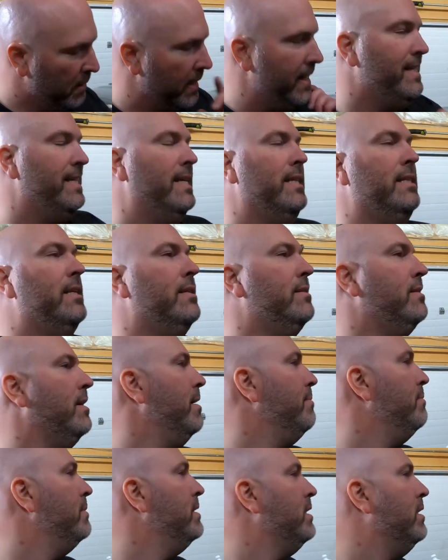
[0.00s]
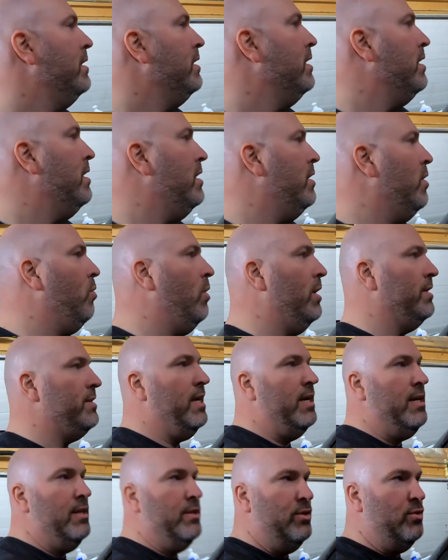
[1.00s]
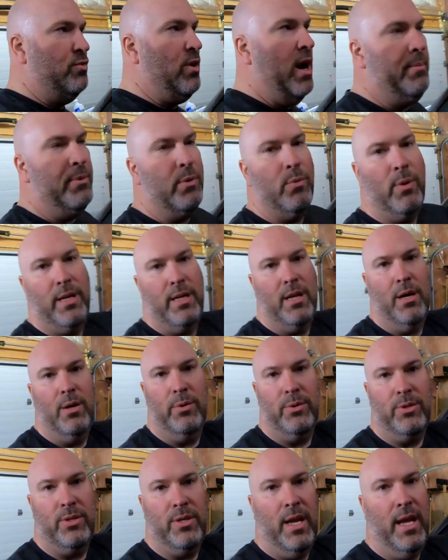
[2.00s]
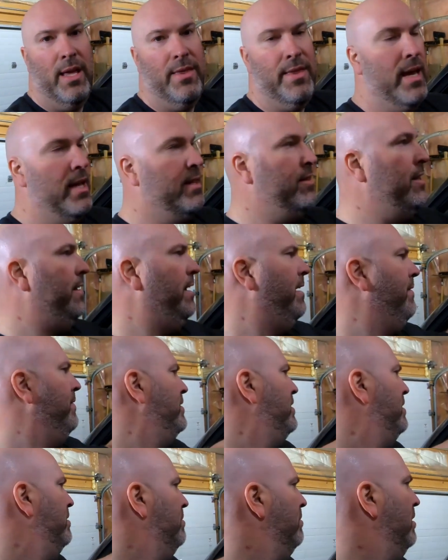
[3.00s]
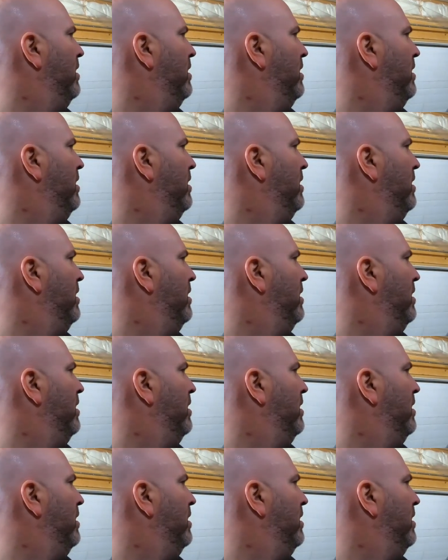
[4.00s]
I did this time. What it says, drop the windows, and then they give you some